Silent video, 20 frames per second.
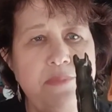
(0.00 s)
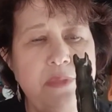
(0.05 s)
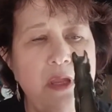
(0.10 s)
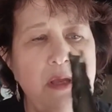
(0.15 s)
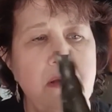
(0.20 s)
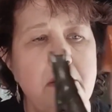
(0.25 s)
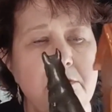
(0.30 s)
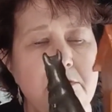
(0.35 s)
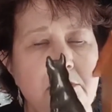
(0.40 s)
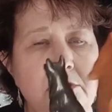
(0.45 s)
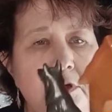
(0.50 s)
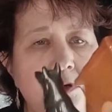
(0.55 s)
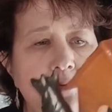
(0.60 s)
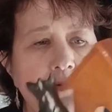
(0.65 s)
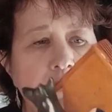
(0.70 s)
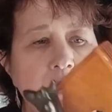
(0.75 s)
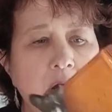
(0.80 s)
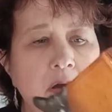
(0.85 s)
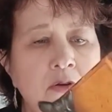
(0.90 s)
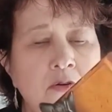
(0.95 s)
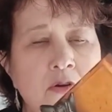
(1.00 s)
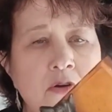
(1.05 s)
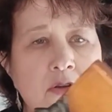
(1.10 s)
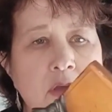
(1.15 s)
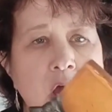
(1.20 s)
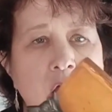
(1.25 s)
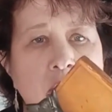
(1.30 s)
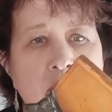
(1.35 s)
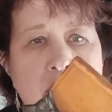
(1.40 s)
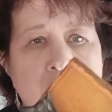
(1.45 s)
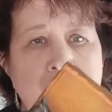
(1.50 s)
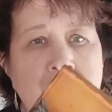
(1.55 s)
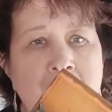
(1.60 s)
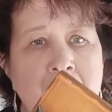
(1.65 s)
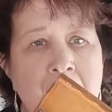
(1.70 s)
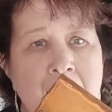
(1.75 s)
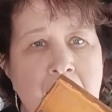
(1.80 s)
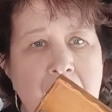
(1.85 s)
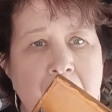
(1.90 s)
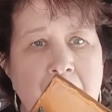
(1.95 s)
So a good oak.
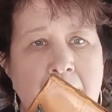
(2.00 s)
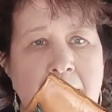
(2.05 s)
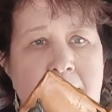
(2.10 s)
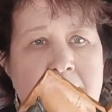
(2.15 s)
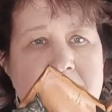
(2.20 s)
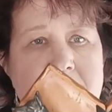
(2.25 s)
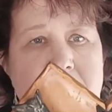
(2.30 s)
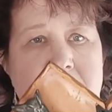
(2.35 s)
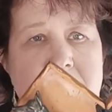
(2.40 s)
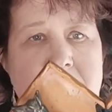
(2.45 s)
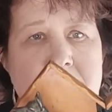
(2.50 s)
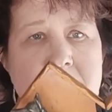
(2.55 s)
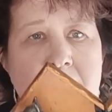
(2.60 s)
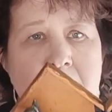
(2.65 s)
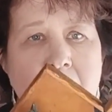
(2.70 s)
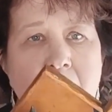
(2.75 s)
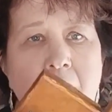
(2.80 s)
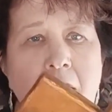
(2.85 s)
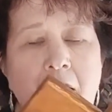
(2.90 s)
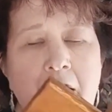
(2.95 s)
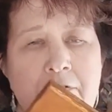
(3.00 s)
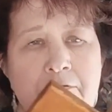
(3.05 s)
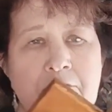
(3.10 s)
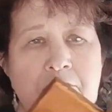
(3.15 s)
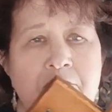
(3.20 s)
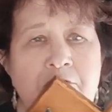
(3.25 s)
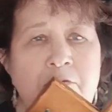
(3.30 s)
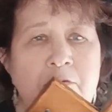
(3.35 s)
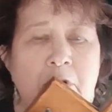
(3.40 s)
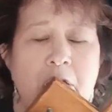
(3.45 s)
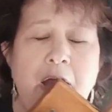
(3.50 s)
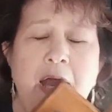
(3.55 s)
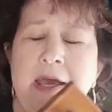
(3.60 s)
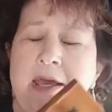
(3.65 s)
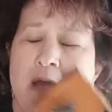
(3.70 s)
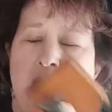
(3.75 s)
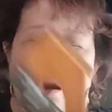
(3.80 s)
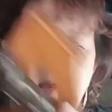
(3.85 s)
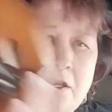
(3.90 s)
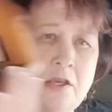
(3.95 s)
And
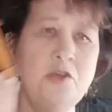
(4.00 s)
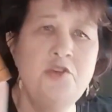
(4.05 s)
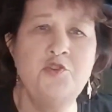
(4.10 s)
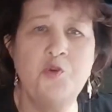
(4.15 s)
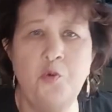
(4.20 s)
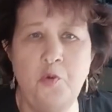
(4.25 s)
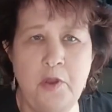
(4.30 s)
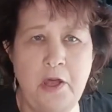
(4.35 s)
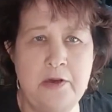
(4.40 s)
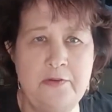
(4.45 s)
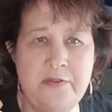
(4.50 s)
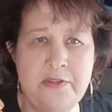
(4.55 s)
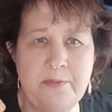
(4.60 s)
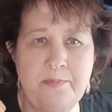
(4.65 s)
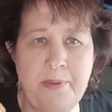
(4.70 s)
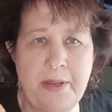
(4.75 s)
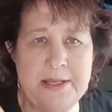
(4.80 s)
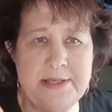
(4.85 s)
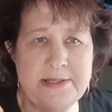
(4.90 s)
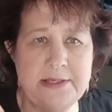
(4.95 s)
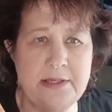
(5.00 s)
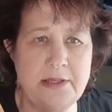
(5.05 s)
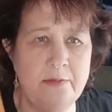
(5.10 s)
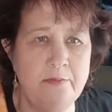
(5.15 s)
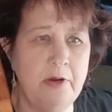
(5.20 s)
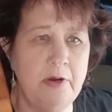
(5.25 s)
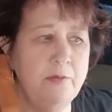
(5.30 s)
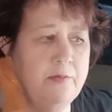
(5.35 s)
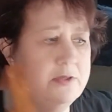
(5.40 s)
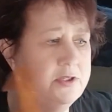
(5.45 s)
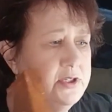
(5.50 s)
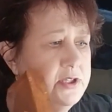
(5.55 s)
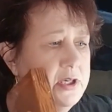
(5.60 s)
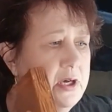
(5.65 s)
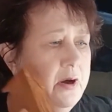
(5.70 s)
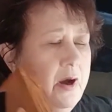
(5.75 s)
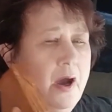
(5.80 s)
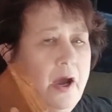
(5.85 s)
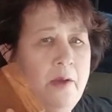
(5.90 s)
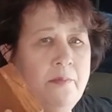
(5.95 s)
AI is all over the place at the moment.
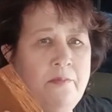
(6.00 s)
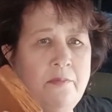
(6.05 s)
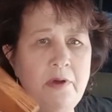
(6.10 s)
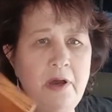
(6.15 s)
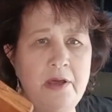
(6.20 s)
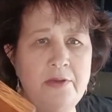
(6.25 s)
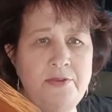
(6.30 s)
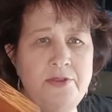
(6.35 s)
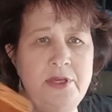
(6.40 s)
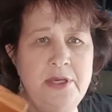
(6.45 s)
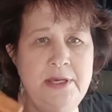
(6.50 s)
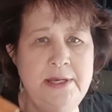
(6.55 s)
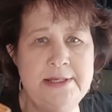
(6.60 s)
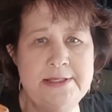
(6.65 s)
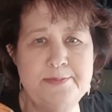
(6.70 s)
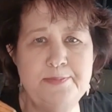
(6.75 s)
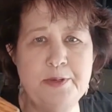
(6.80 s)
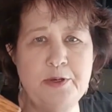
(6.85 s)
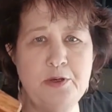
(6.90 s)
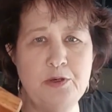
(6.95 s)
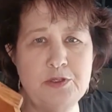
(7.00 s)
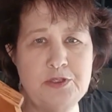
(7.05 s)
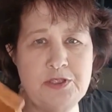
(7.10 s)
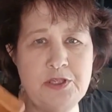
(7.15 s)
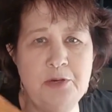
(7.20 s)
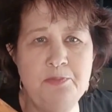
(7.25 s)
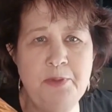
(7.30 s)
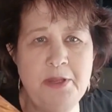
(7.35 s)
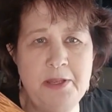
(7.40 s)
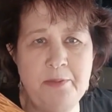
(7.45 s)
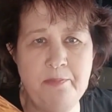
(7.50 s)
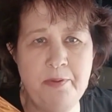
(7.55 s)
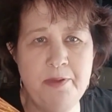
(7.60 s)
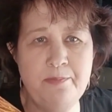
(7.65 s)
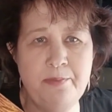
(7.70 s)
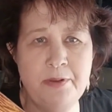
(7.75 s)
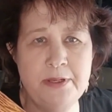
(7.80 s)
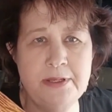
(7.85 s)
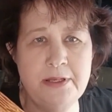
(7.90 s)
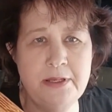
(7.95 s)
So I think it's because so many
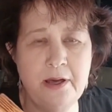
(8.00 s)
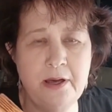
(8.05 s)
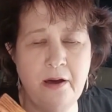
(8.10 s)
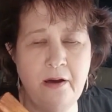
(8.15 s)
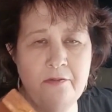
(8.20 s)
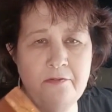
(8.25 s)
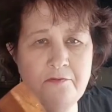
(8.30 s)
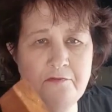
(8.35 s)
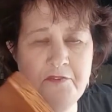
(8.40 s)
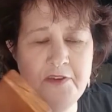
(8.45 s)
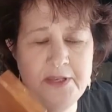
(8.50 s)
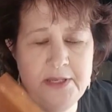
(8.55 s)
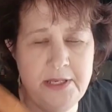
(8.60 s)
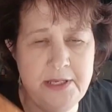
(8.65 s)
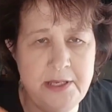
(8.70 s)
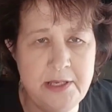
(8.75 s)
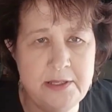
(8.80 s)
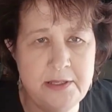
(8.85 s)
people are feeding it